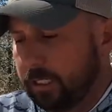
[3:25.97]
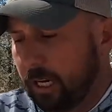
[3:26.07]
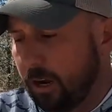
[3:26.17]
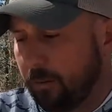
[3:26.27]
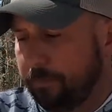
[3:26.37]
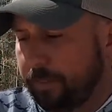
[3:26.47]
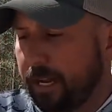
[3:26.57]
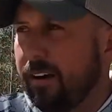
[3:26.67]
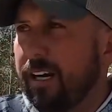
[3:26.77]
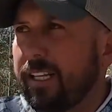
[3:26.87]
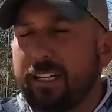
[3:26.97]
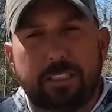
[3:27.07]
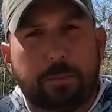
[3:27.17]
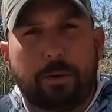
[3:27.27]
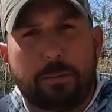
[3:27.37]
So that right there
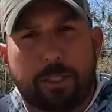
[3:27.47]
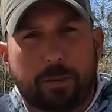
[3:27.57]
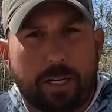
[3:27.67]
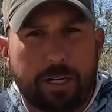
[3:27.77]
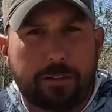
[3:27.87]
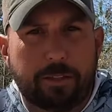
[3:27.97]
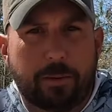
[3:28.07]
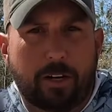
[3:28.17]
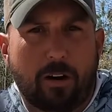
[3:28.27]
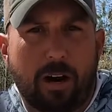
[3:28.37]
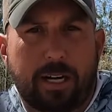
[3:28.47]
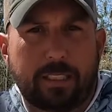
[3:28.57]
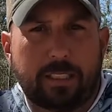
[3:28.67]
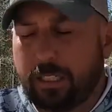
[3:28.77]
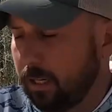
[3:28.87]
is pretty much what I use on my
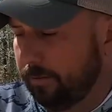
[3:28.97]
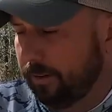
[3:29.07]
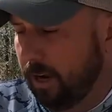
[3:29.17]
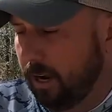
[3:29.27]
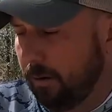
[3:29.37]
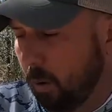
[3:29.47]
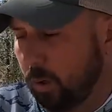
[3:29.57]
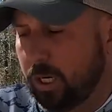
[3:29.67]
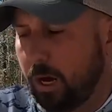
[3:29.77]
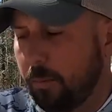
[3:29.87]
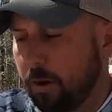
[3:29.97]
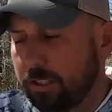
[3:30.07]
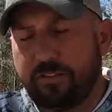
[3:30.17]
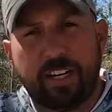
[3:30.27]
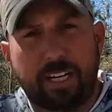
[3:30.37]
cranking stuff, or
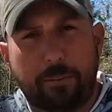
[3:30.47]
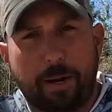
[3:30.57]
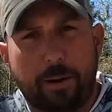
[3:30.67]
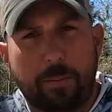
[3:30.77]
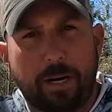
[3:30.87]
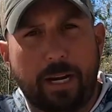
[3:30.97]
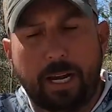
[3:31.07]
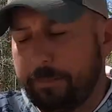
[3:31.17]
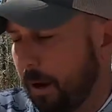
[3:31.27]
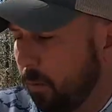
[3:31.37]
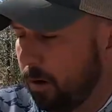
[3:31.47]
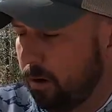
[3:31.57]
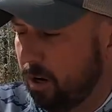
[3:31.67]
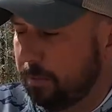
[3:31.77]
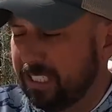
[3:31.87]
topwaters, 15-pound big game. I will
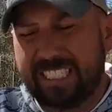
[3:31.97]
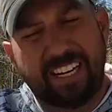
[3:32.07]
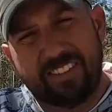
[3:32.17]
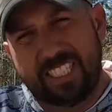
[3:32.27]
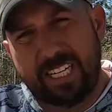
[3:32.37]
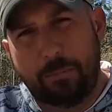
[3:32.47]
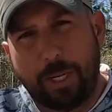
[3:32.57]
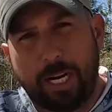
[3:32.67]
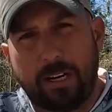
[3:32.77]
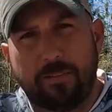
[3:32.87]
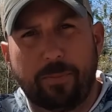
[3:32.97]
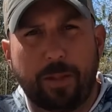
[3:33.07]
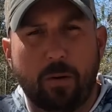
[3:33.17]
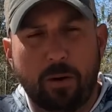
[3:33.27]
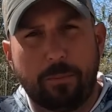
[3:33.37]
go up to 17-pound if I'm
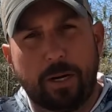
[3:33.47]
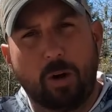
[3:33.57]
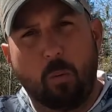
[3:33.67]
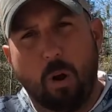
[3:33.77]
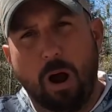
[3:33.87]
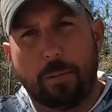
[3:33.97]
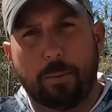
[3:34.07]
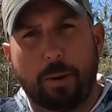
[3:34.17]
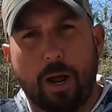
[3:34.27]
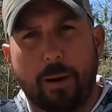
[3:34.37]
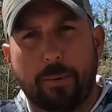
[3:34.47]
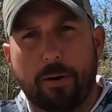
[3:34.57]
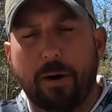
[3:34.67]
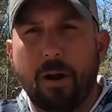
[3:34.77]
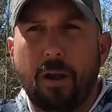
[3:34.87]
throwing a bigger whopper
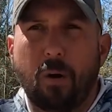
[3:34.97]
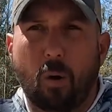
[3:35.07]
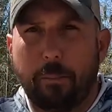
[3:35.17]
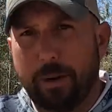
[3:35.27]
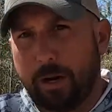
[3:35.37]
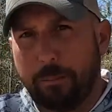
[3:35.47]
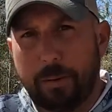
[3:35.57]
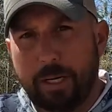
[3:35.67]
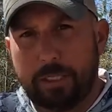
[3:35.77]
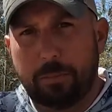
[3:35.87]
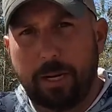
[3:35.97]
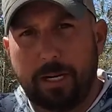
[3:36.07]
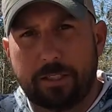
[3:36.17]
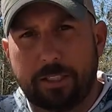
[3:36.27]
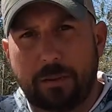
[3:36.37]
plopper or a bigger buzz
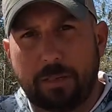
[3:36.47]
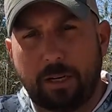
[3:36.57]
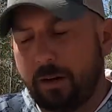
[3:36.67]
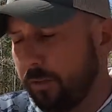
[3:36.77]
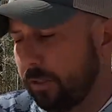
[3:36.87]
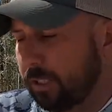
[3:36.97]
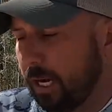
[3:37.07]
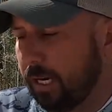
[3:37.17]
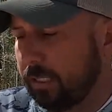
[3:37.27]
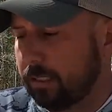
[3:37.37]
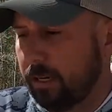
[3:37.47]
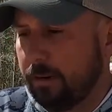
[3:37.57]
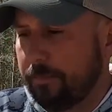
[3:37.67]
bait or something along those lines.